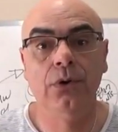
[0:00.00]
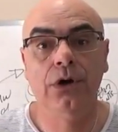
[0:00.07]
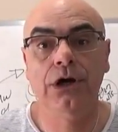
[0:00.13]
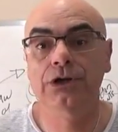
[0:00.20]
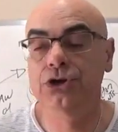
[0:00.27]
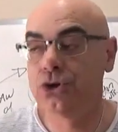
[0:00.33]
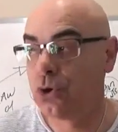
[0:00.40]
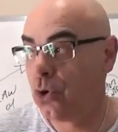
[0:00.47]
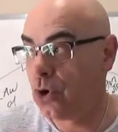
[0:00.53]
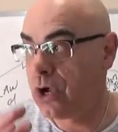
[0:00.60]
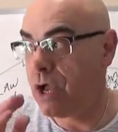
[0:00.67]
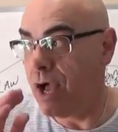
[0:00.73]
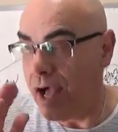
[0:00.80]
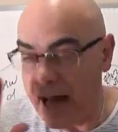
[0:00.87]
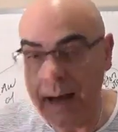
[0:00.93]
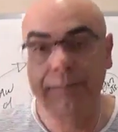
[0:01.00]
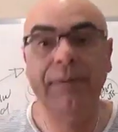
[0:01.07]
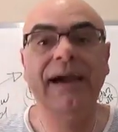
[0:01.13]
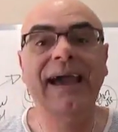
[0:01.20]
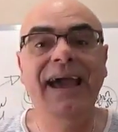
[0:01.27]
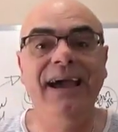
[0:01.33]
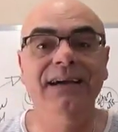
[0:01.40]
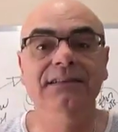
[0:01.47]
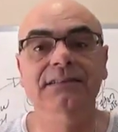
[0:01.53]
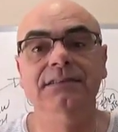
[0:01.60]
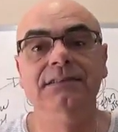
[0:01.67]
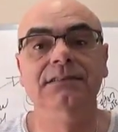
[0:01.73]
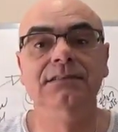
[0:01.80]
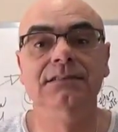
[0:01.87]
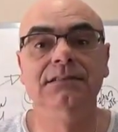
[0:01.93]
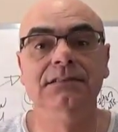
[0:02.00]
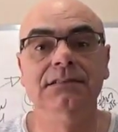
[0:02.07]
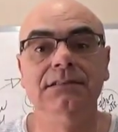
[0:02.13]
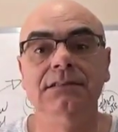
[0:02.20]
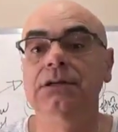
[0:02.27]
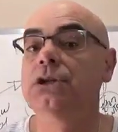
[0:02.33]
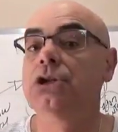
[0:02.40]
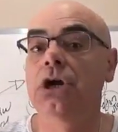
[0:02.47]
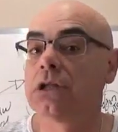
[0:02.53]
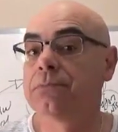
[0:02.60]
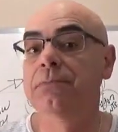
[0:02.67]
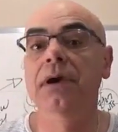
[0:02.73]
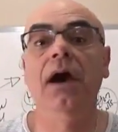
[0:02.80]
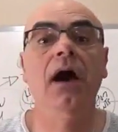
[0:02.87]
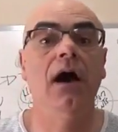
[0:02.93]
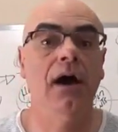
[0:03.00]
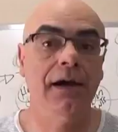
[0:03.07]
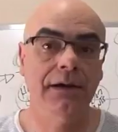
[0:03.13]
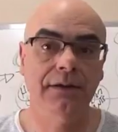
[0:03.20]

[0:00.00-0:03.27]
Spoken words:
And you look up ahead, not behind.